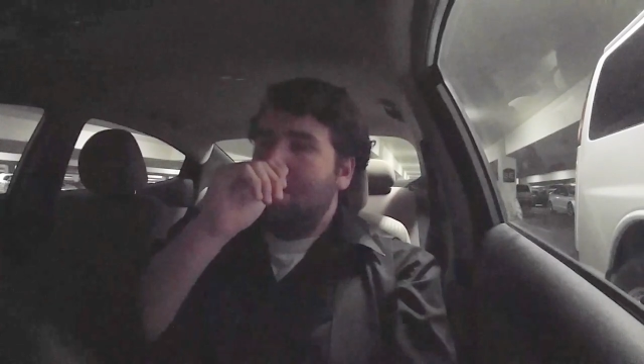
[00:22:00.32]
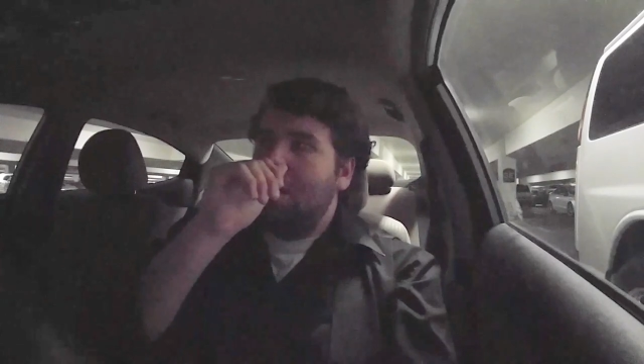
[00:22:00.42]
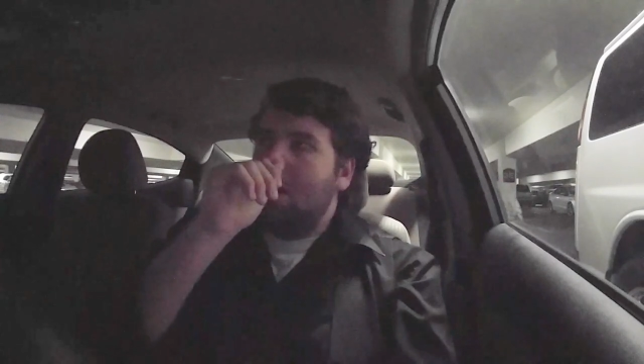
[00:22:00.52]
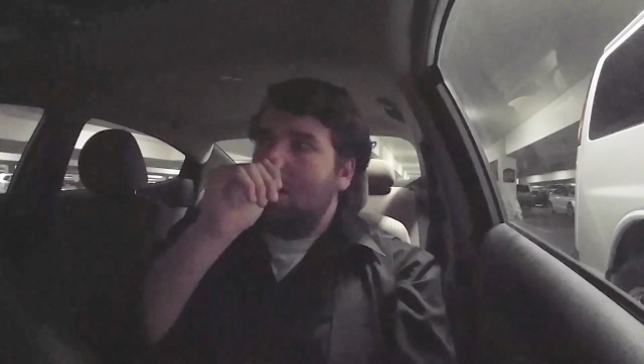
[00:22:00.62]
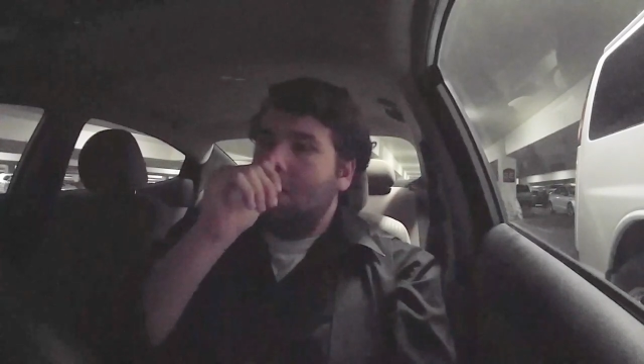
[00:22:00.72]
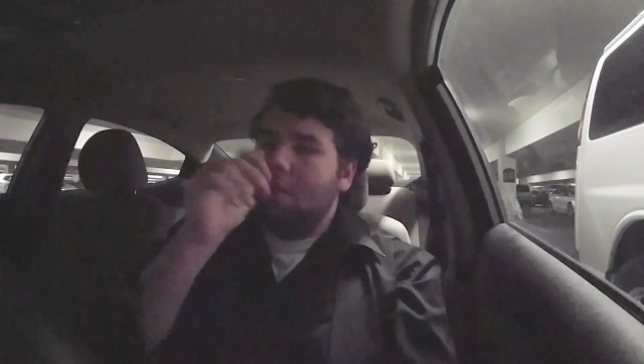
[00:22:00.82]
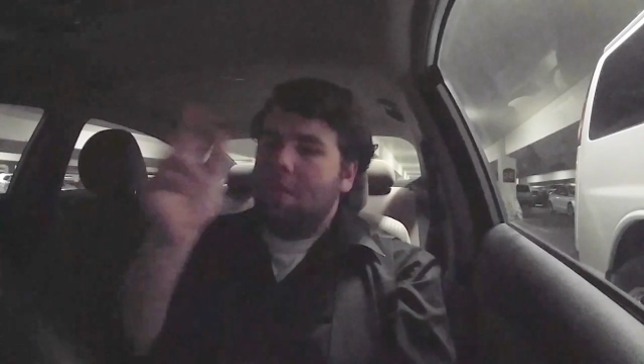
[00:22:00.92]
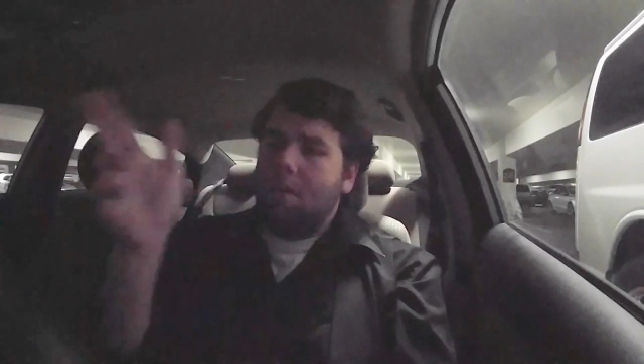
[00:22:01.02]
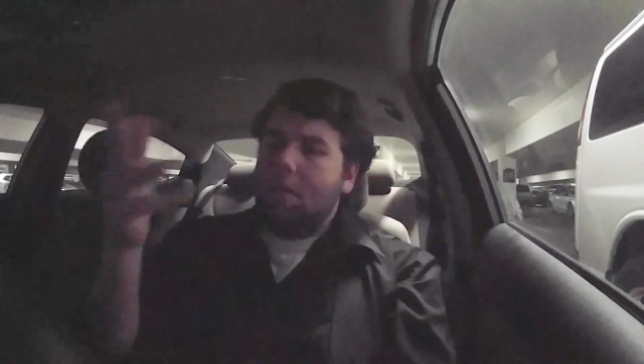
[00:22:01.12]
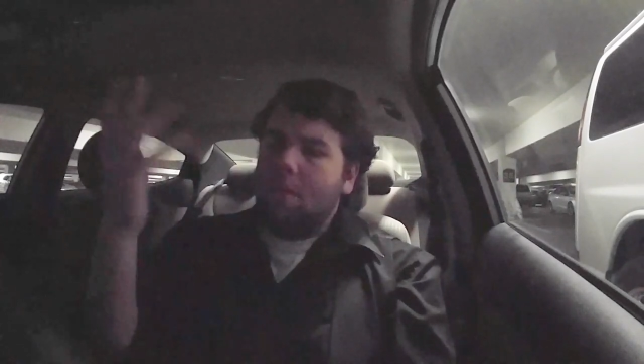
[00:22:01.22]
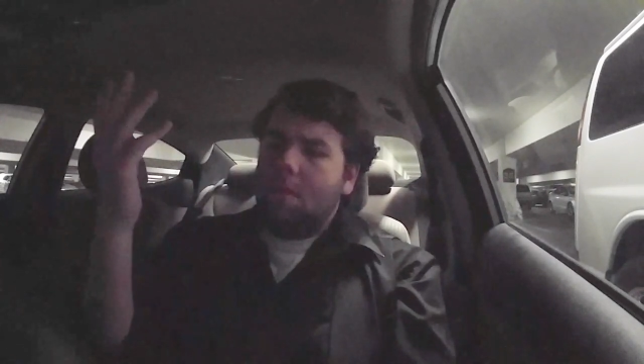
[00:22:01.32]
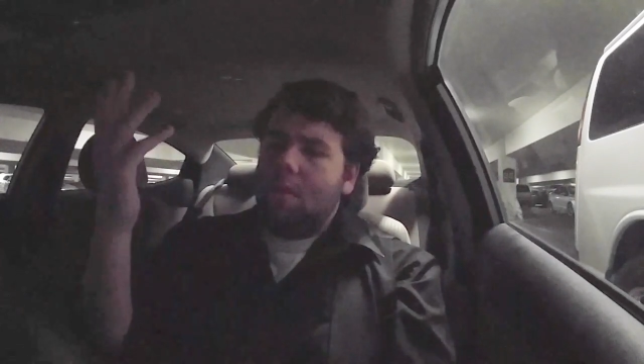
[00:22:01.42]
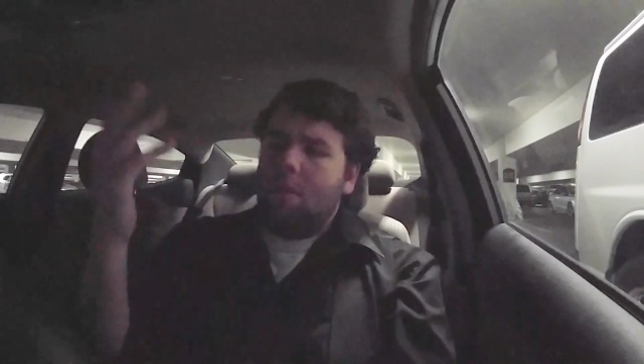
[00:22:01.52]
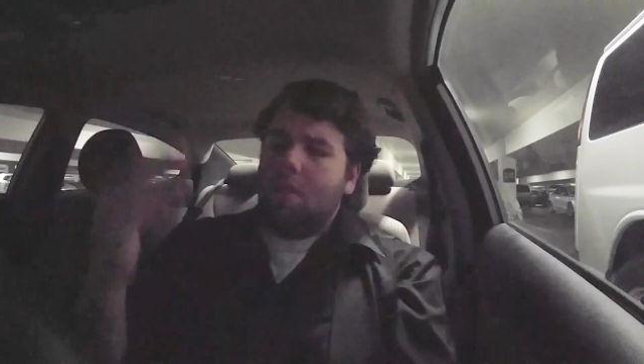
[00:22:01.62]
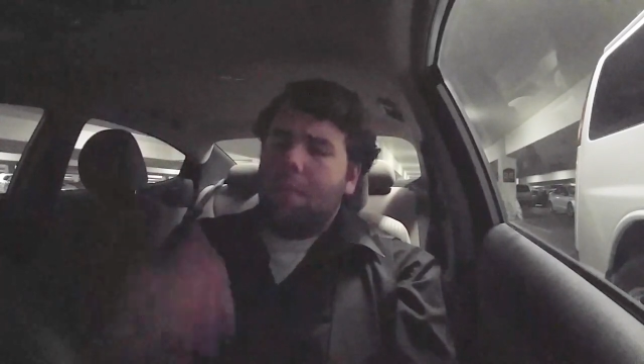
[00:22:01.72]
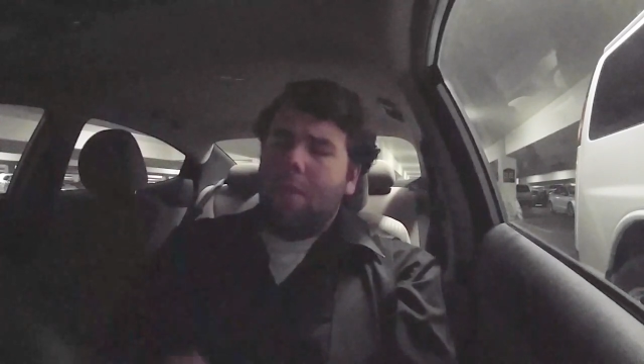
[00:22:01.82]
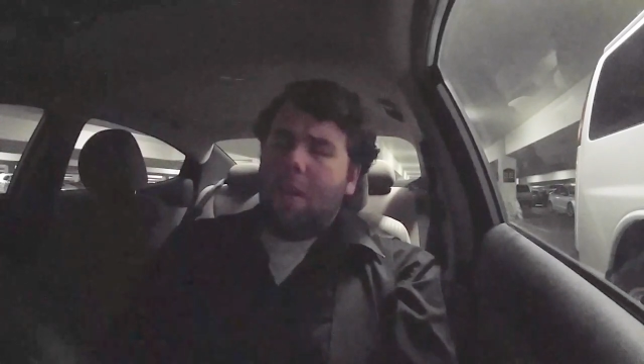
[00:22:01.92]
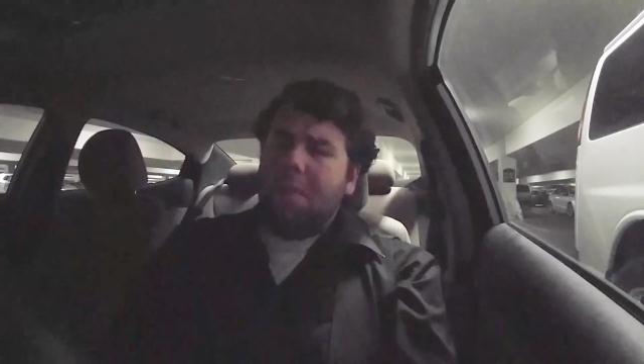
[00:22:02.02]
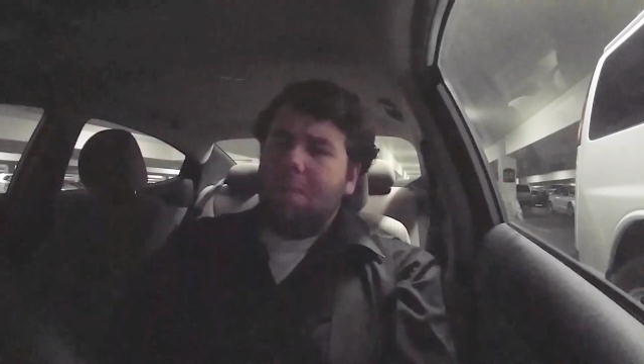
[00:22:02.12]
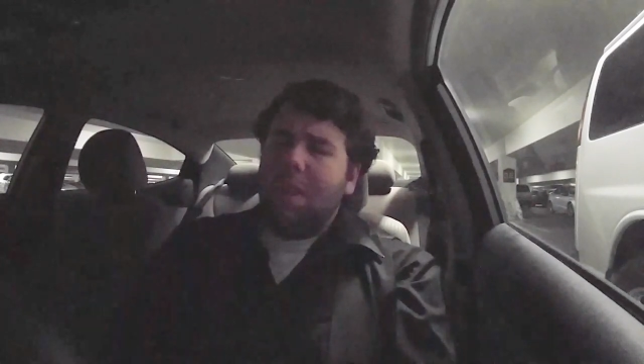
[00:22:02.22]
the the the
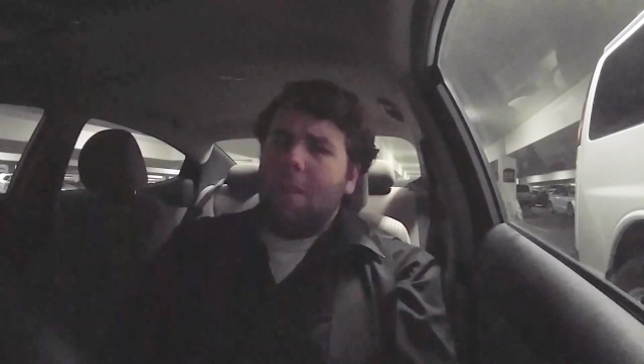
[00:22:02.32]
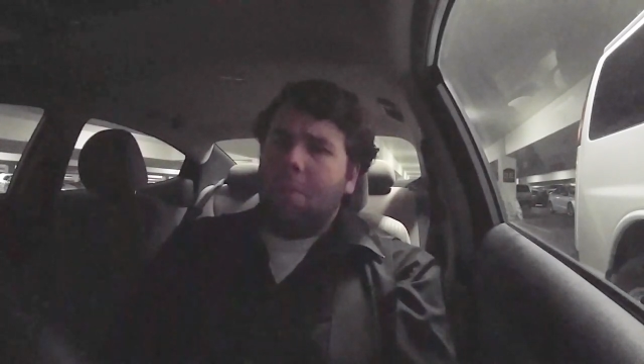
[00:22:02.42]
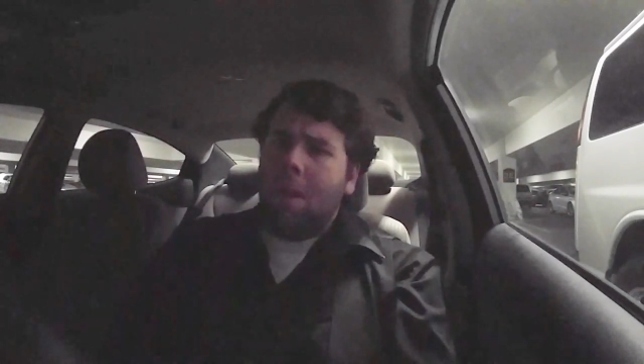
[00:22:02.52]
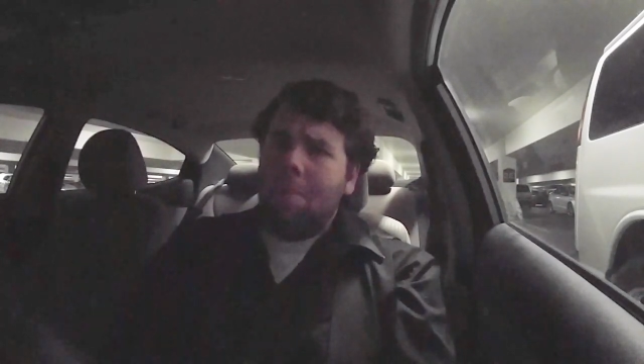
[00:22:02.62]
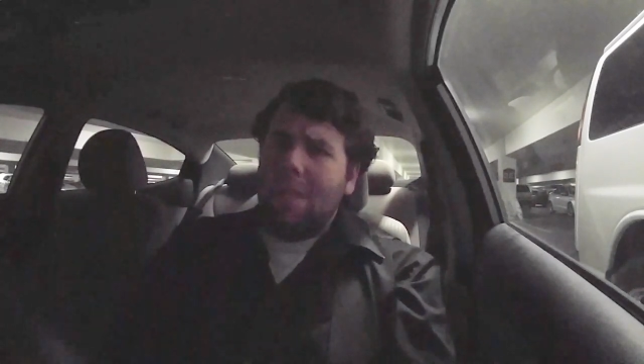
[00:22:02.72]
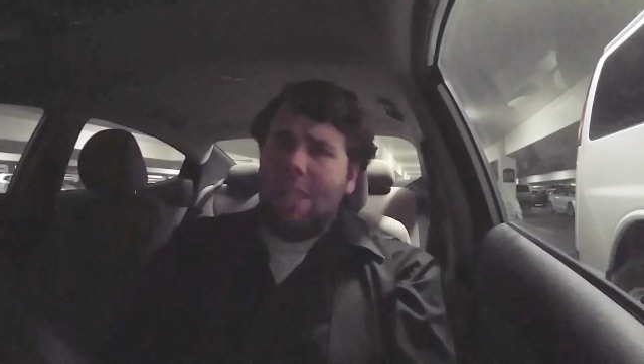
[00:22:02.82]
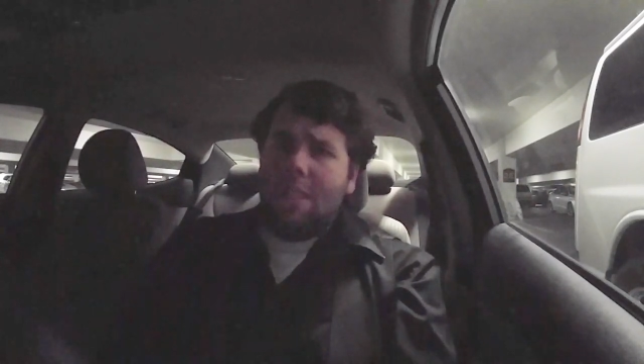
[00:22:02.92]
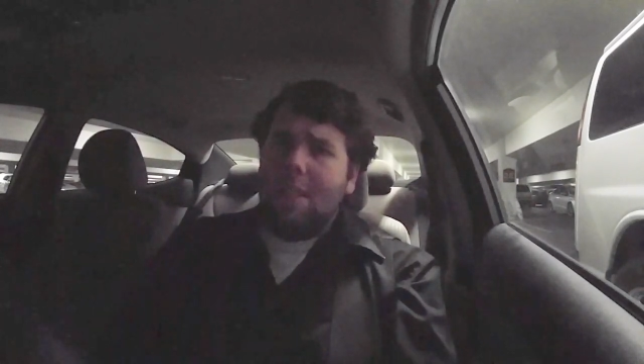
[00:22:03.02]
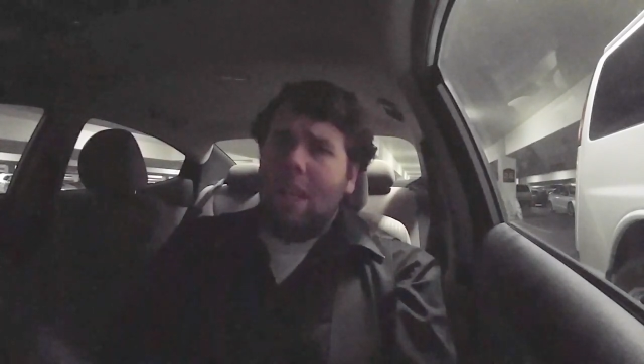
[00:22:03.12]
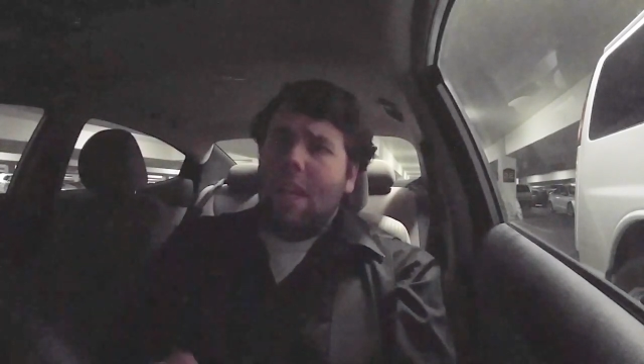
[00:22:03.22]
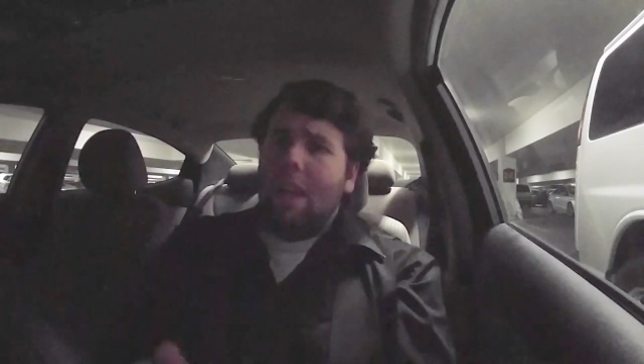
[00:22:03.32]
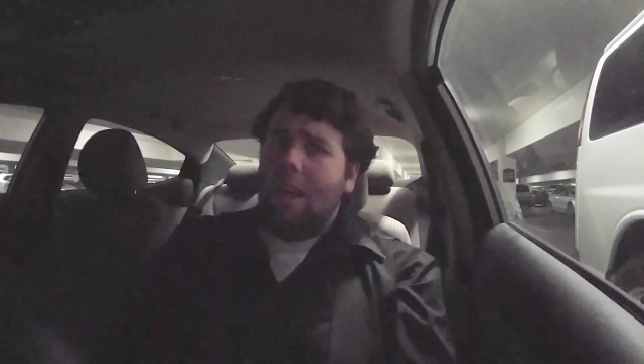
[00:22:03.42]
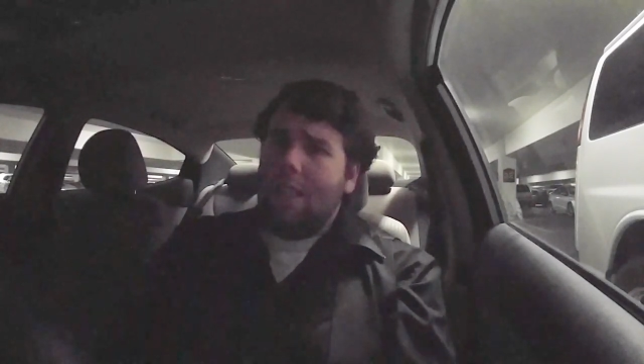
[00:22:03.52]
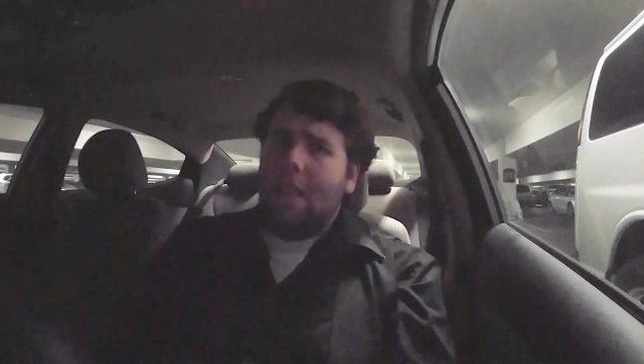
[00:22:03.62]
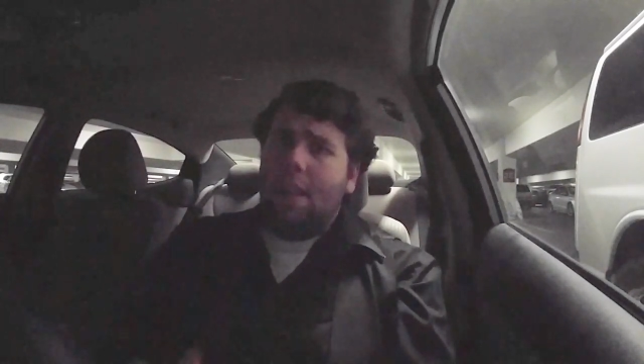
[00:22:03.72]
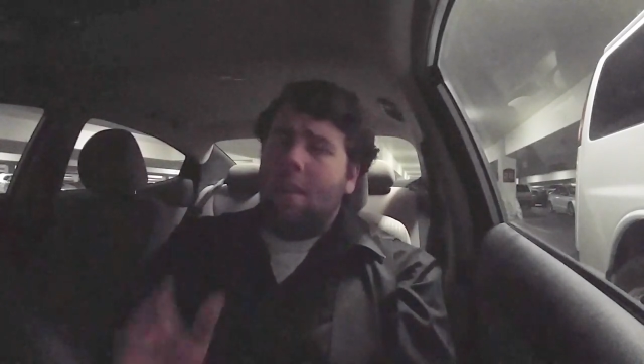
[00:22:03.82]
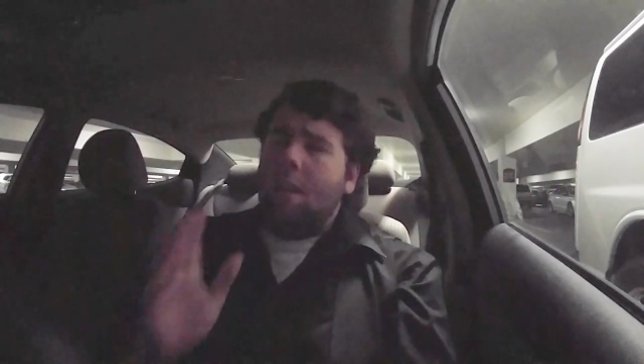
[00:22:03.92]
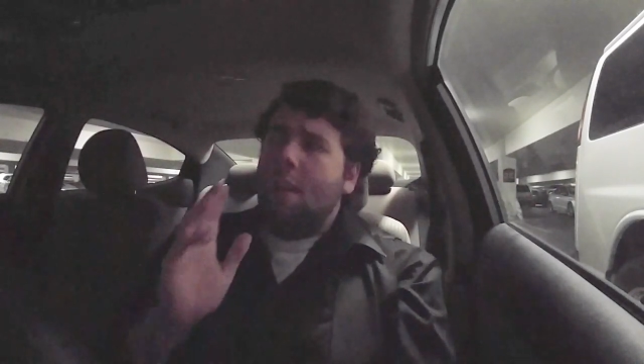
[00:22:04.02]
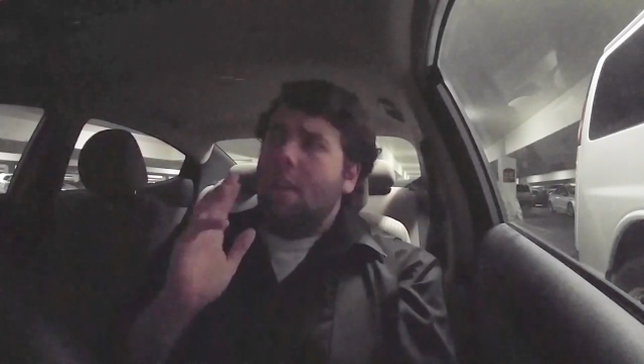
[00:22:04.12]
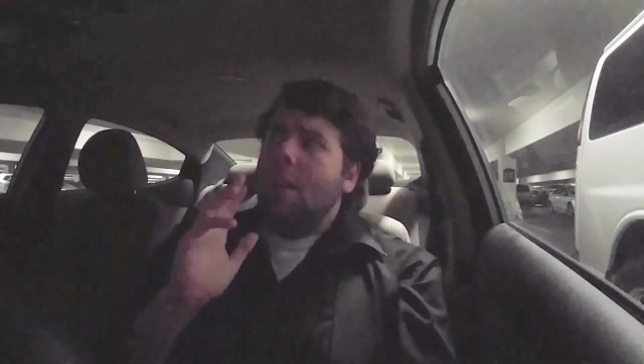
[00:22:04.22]
films. But the problem is, again,